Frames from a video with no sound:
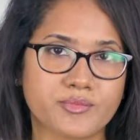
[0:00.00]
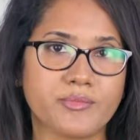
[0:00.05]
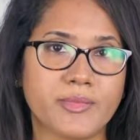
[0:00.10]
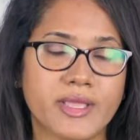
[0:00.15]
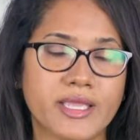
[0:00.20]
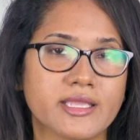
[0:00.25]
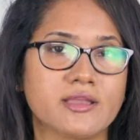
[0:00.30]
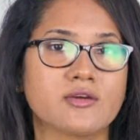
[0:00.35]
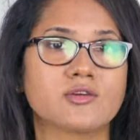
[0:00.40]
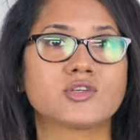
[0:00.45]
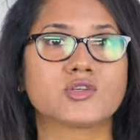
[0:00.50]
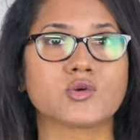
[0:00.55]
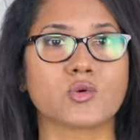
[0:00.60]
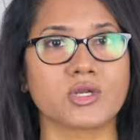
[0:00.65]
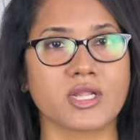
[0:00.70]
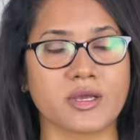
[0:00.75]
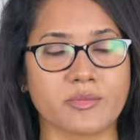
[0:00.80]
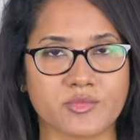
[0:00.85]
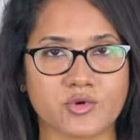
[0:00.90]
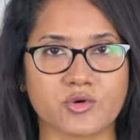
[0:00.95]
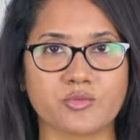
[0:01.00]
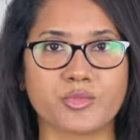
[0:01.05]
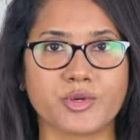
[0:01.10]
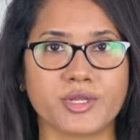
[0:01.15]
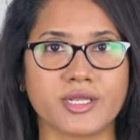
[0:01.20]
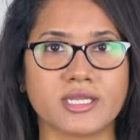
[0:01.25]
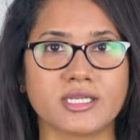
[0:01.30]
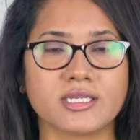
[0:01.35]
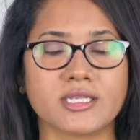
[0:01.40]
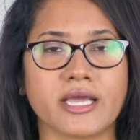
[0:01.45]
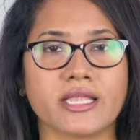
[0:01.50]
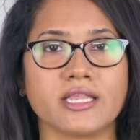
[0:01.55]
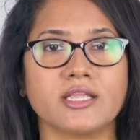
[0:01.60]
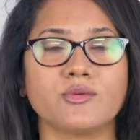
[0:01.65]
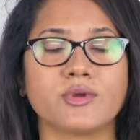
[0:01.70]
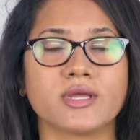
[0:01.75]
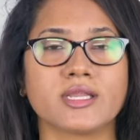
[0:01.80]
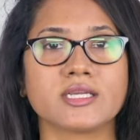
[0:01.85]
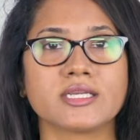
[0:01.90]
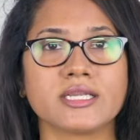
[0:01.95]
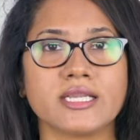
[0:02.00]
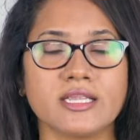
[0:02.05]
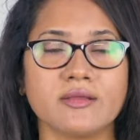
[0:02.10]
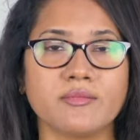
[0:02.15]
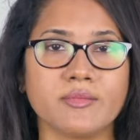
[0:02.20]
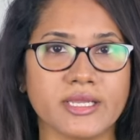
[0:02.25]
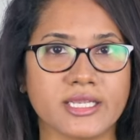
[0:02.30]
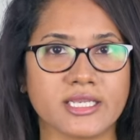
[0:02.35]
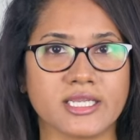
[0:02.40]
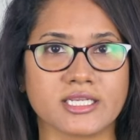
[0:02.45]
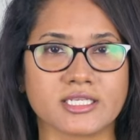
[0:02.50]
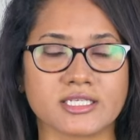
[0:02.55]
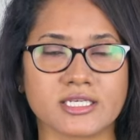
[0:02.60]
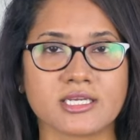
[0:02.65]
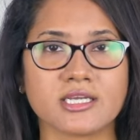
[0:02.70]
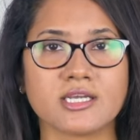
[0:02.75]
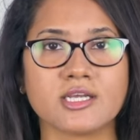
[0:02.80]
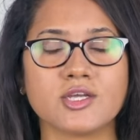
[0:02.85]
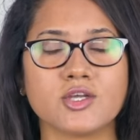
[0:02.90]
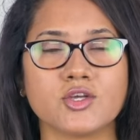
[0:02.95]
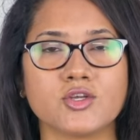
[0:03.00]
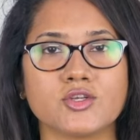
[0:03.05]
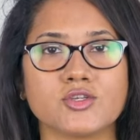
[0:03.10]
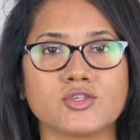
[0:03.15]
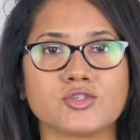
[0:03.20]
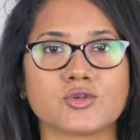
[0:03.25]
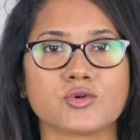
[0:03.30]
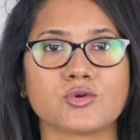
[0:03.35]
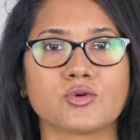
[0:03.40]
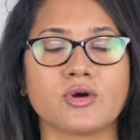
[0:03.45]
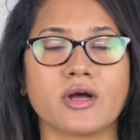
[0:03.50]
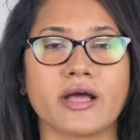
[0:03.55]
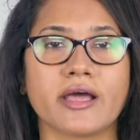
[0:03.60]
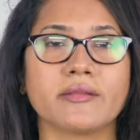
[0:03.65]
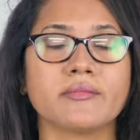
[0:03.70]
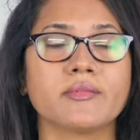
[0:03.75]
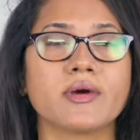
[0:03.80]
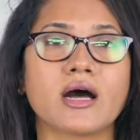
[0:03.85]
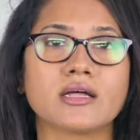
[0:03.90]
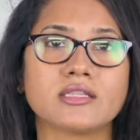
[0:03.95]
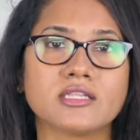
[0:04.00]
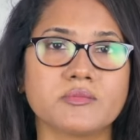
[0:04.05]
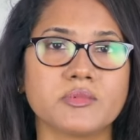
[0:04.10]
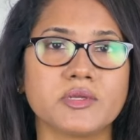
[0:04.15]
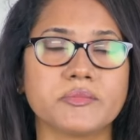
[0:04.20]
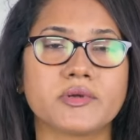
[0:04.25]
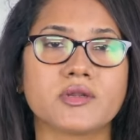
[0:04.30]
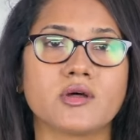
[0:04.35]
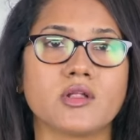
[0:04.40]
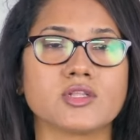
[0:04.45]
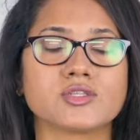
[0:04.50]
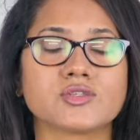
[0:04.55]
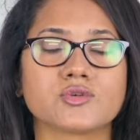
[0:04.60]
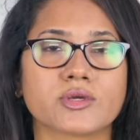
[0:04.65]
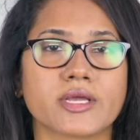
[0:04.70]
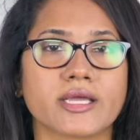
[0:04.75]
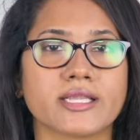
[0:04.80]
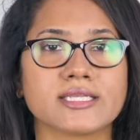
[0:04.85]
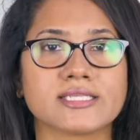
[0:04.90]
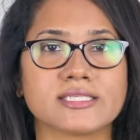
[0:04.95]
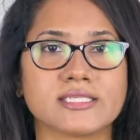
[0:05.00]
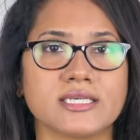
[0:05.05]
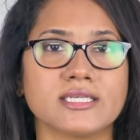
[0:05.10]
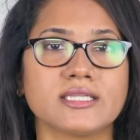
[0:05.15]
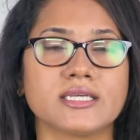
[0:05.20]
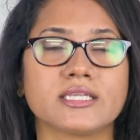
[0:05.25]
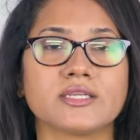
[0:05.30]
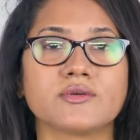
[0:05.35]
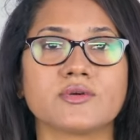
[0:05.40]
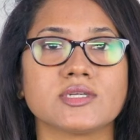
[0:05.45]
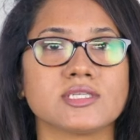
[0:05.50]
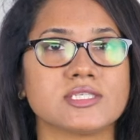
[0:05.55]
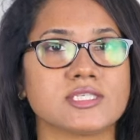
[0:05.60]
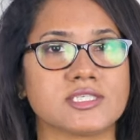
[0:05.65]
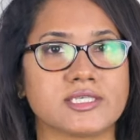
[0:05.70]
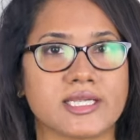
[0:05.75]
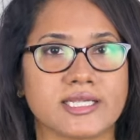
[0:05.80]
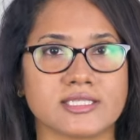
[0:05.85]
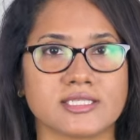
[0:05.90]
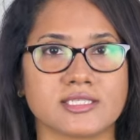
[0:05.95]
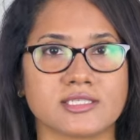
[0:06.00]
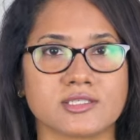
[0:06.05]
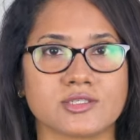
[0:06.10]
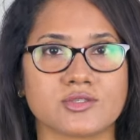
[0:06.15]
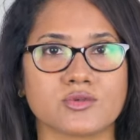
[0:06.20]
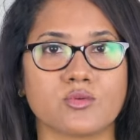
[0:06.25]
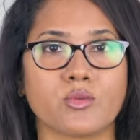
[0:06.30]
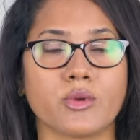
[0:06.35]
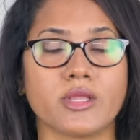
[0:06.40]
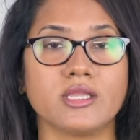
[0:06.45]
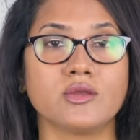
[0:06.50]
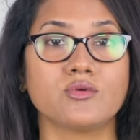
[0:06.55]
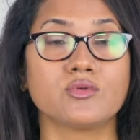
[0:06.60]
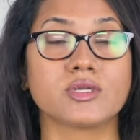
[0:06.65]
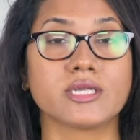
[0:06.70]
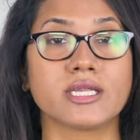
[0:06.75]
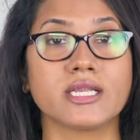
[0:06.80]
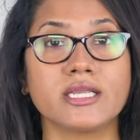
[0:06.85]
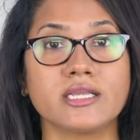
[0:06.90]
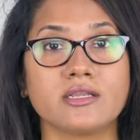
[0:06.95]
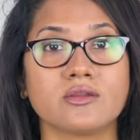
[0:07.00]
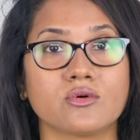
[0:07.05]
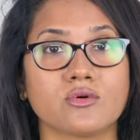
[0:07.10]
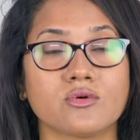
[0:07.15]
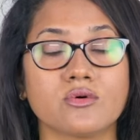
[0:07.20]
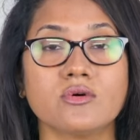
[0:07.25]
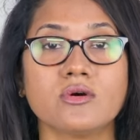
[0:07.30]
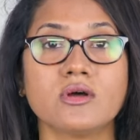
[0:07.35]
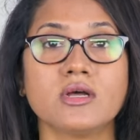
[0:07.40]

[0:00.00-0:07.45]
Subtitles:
make your tone appropriate and you can really mean it. So, and other people also can see that you are stressed. So when you really know